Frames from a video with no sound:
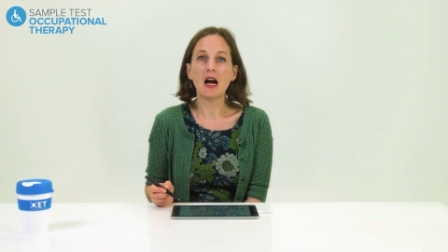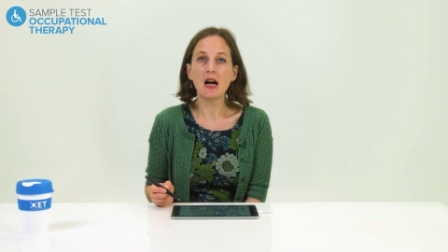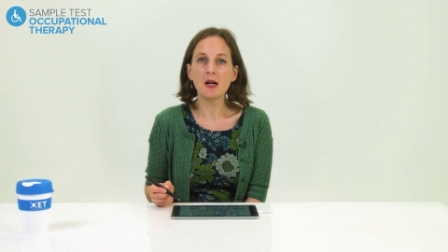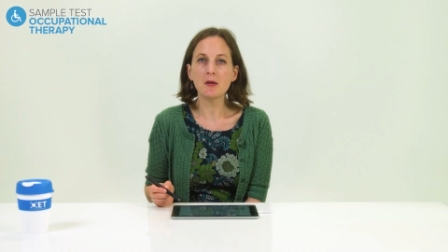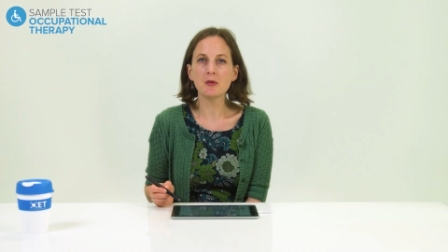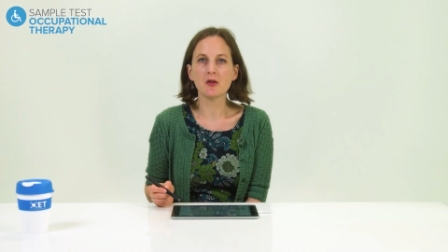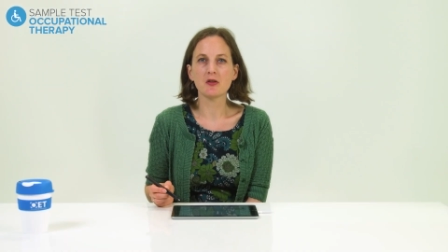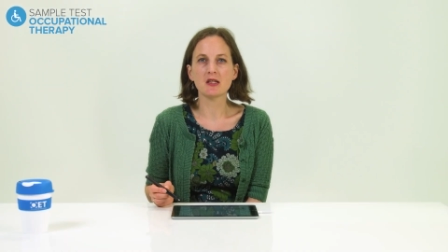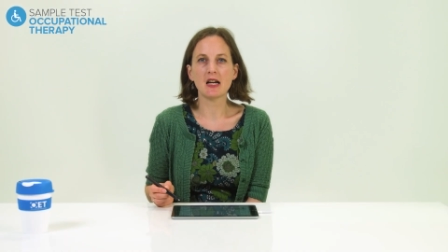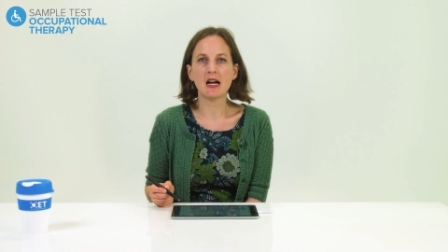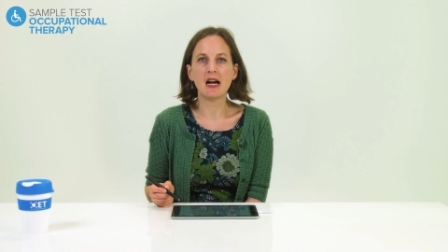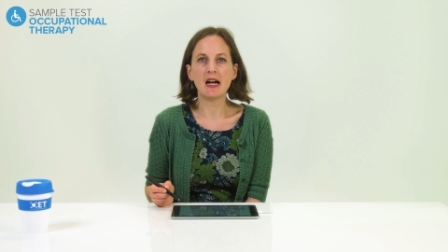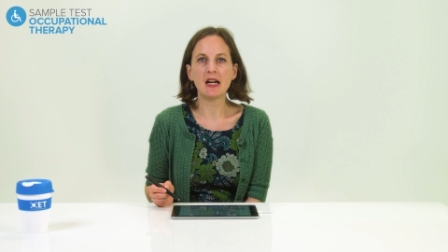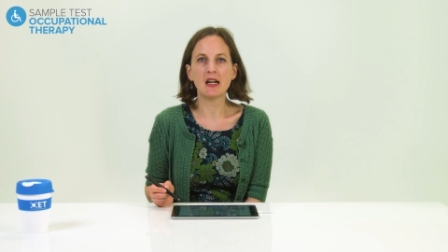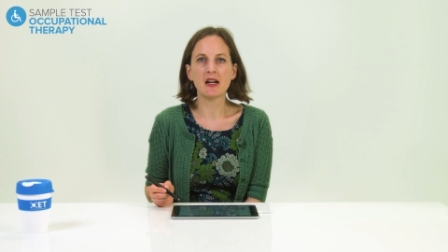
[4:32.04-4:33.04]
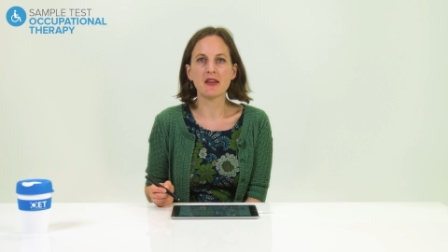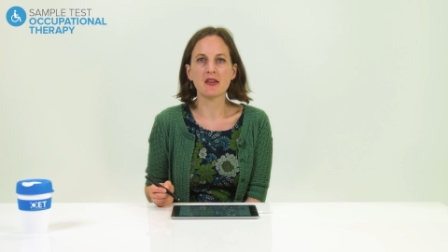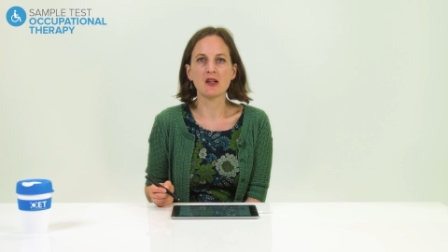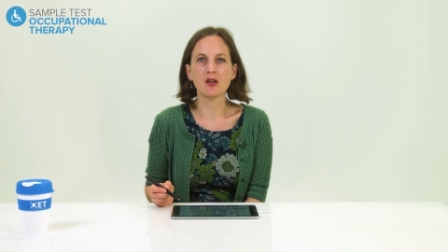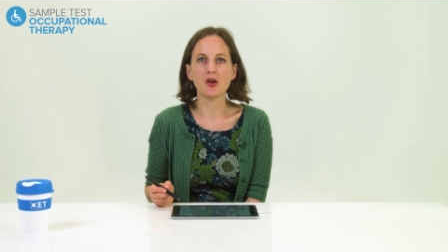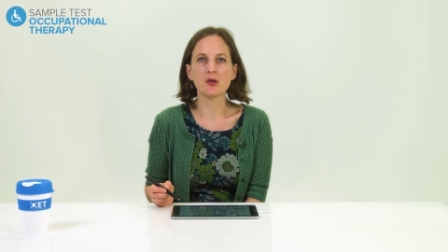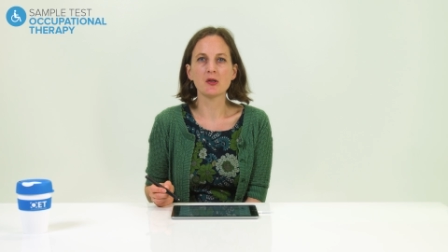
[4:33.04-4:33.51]
I'm going to highlight the
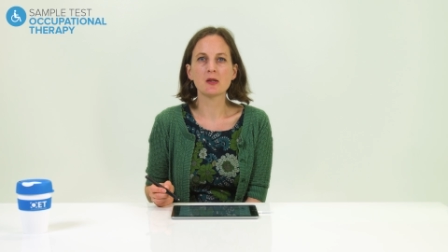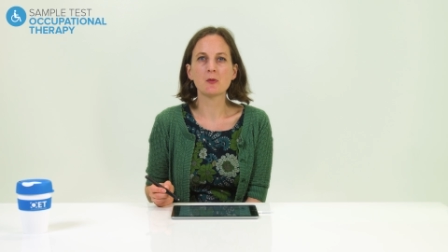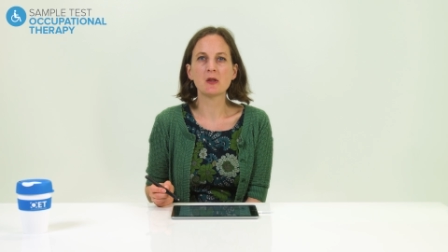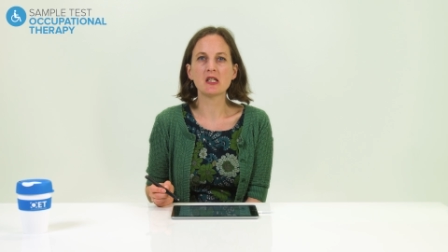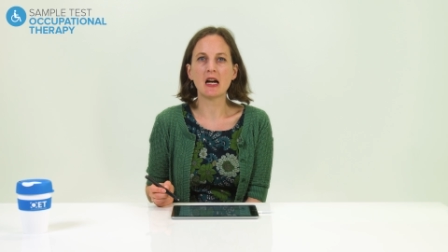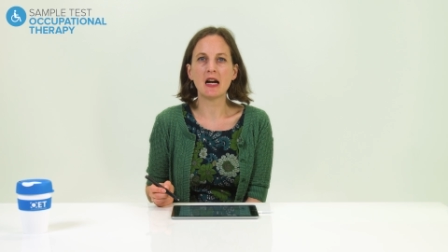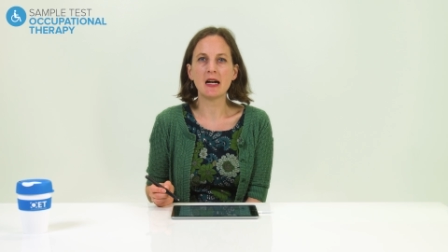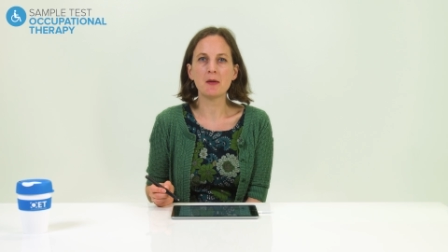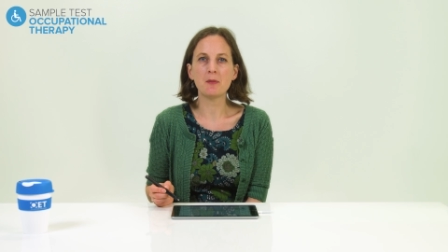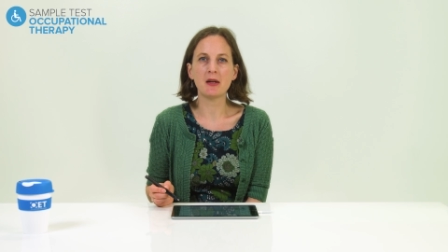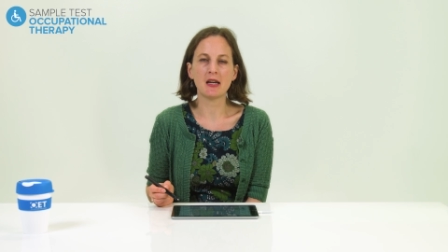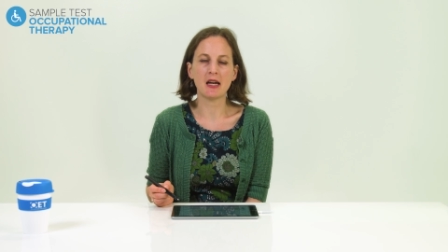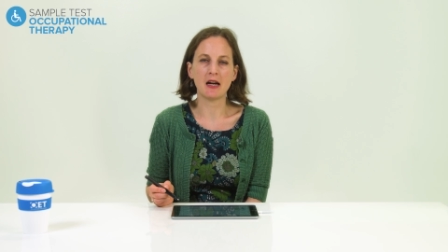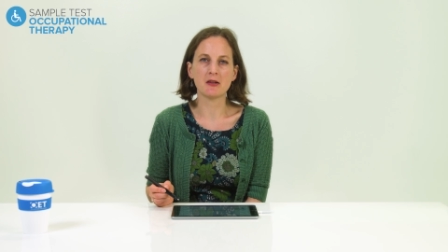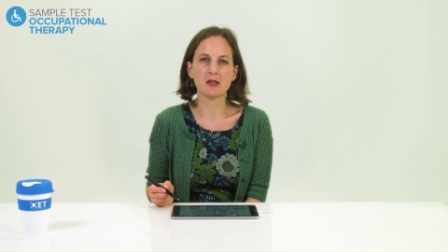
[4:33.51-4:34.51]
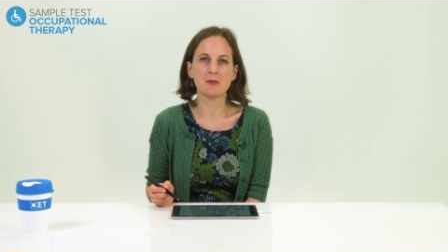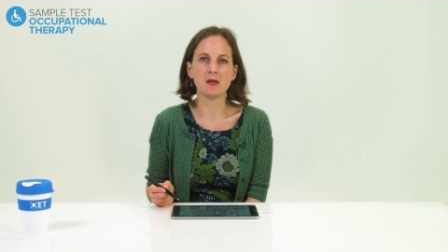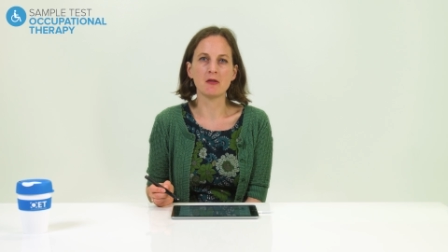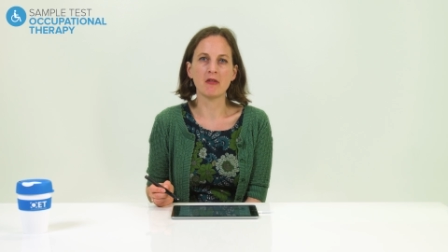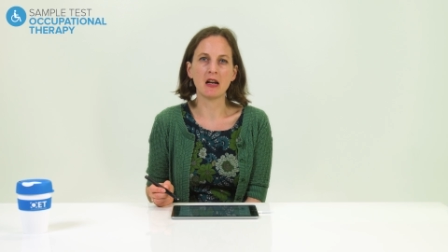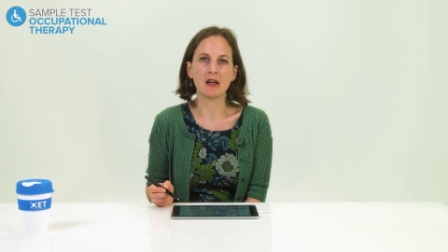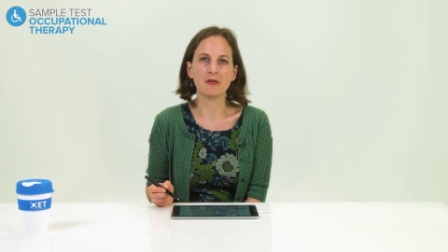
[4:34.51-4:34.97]
notes which I pick out to be
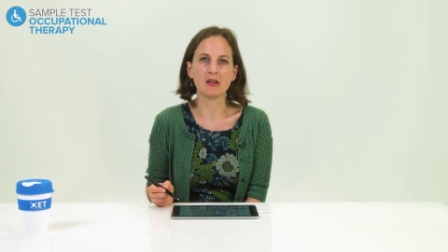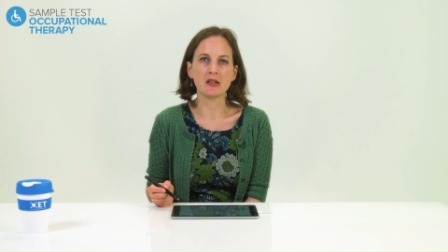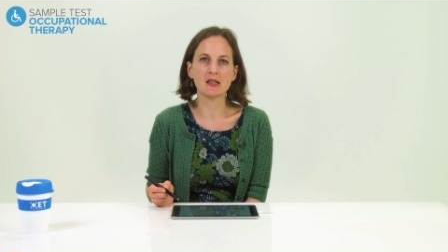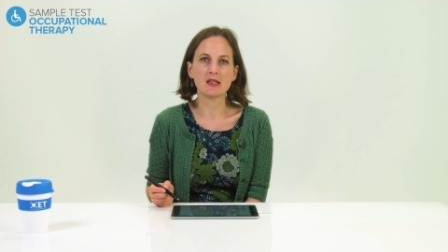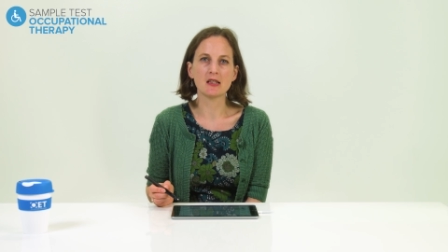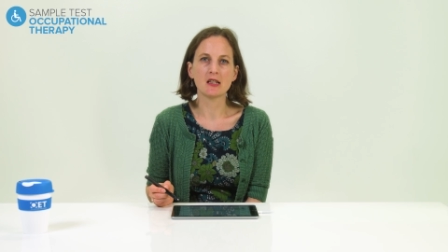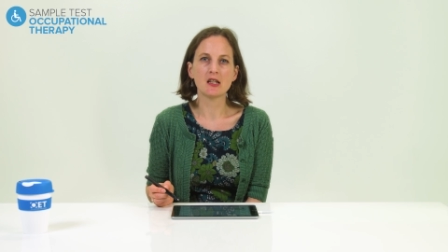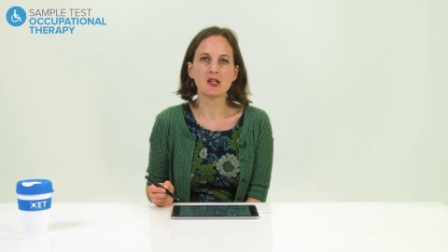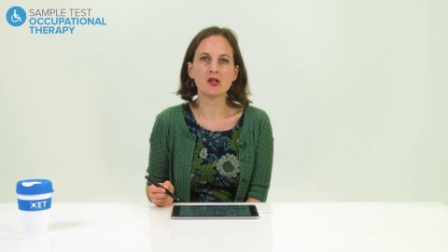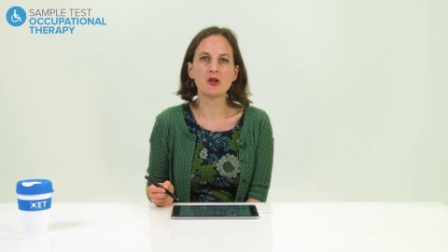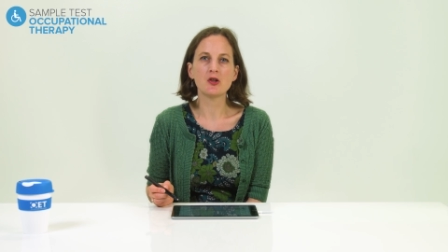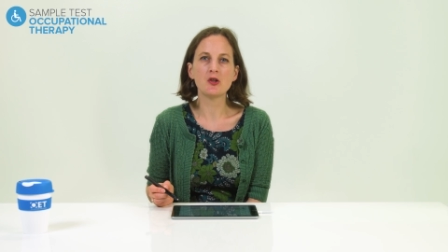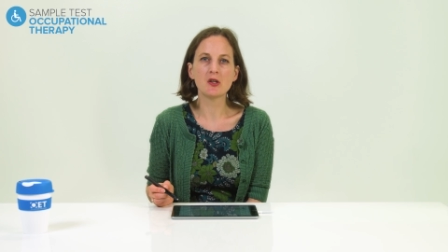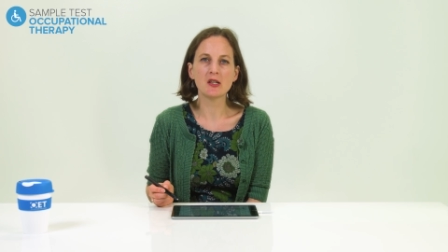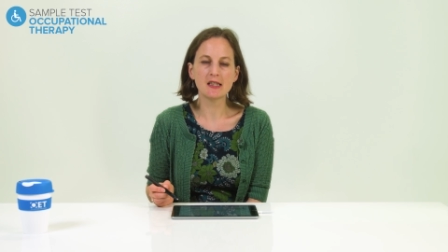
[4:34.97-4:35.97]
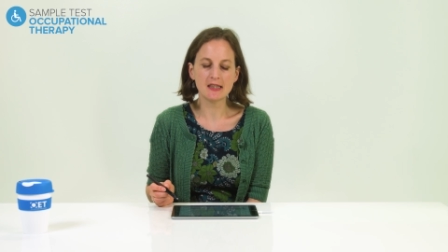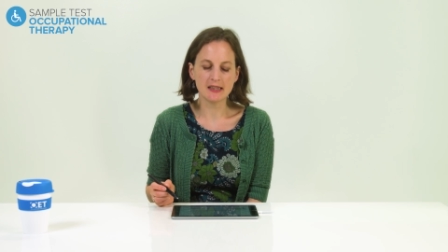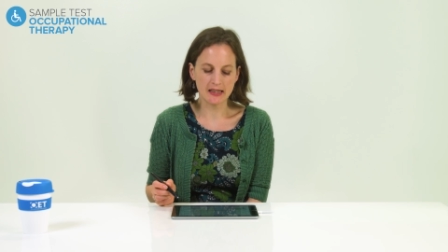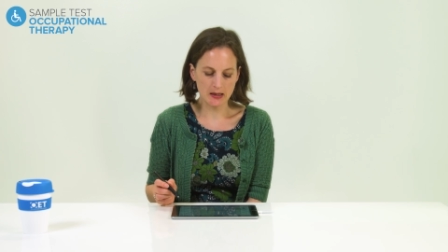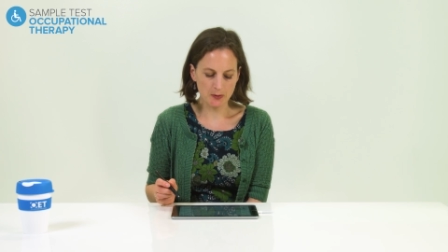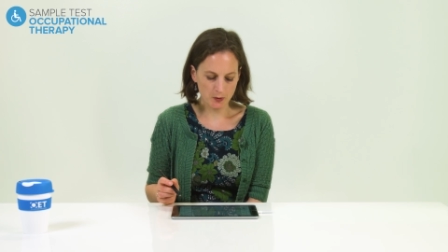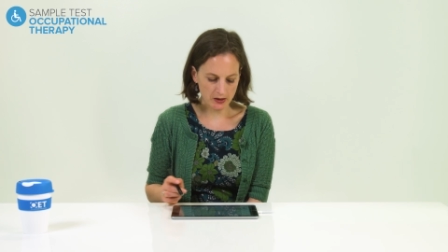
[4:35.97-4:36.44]
relevant so you can
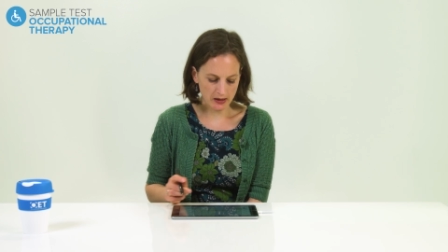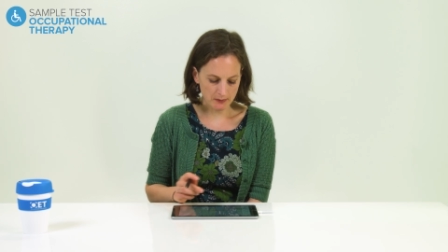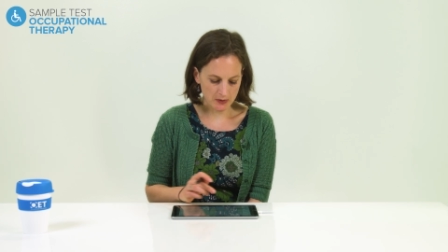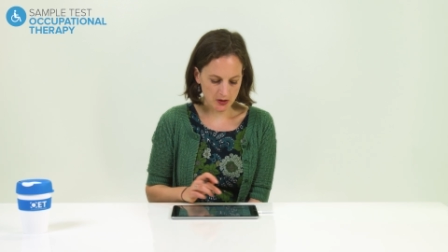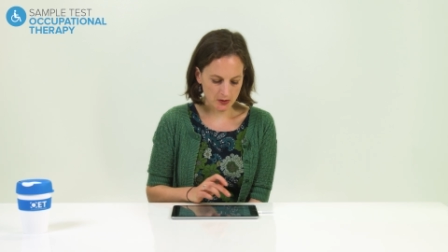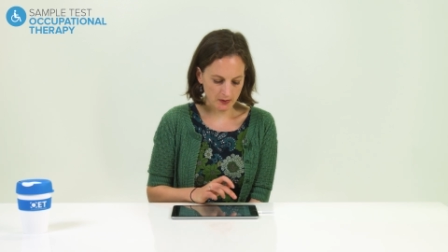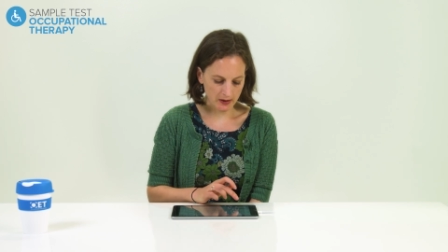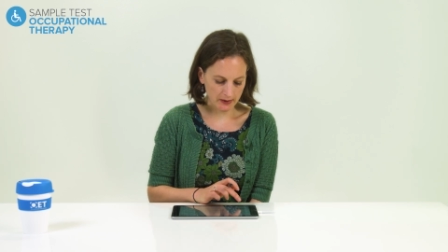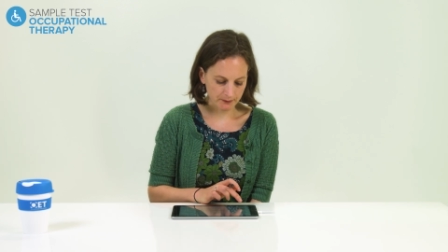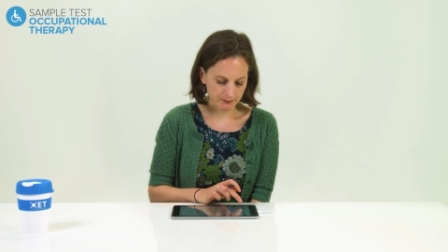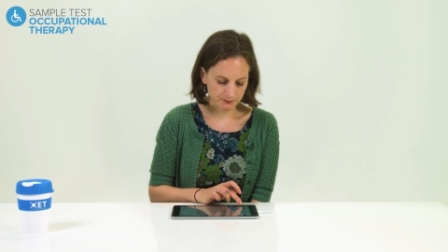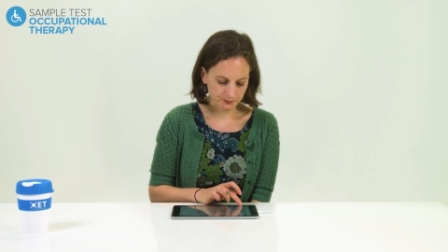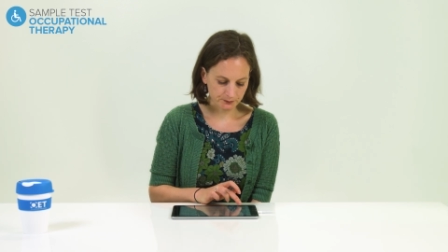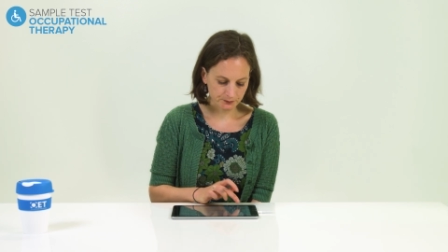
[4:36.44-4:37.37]
see what I'm doing.